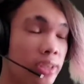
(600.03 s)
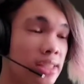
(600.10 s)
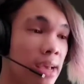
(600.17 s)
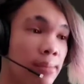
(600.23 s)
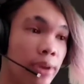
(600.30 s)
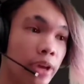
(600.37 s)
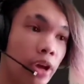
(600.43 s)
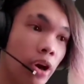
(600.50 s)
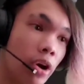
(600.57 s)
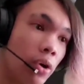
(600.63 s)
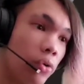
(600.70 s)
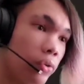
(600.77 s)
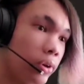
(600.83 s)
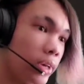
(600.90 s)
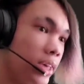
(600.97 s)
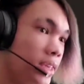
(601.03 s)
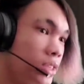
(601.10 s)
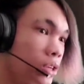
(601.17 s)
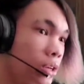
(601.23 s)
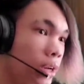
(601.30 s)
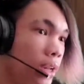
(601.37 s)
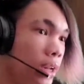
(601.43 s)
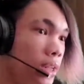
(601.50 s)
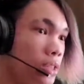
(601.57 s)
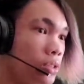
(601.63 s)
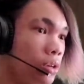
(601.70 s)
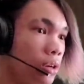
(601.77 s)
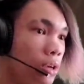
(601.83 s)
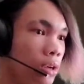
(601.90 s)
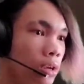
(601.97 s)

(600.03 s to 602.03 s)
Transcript: Oh, it's time to go. He turned into...